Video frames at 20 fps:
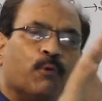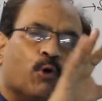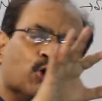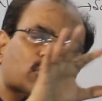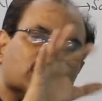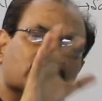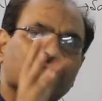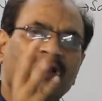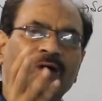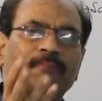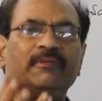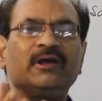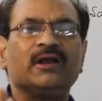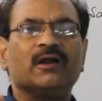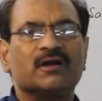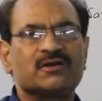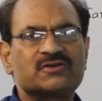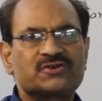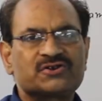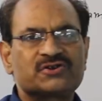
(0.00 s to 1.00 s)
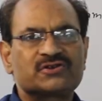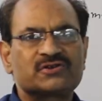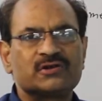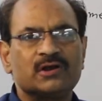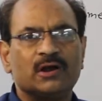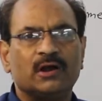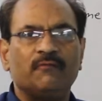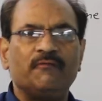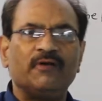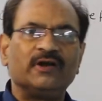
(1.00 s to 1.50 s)
Both the
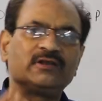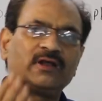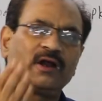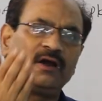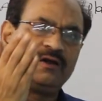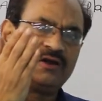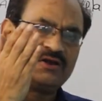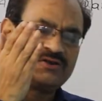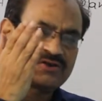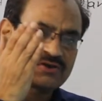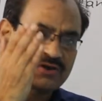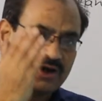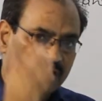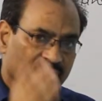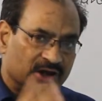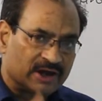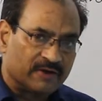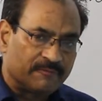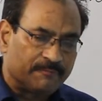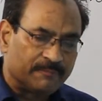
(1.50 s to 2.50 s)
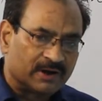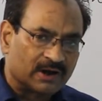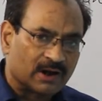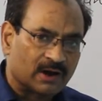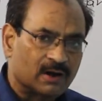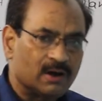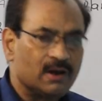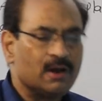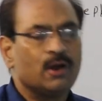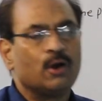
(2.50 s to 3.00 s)
mirrors, whether it is concave
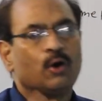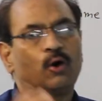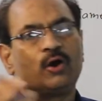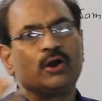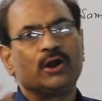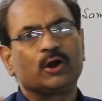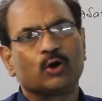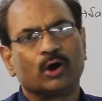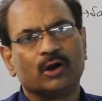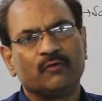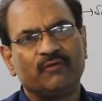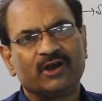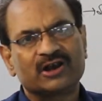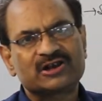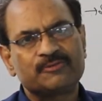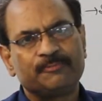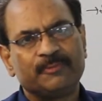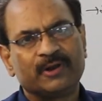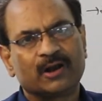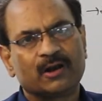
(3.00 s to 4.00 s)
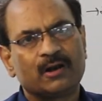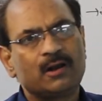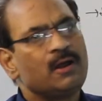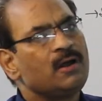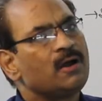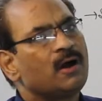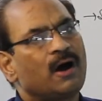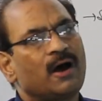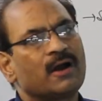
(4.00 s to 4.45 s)
mirror or a convex mirror,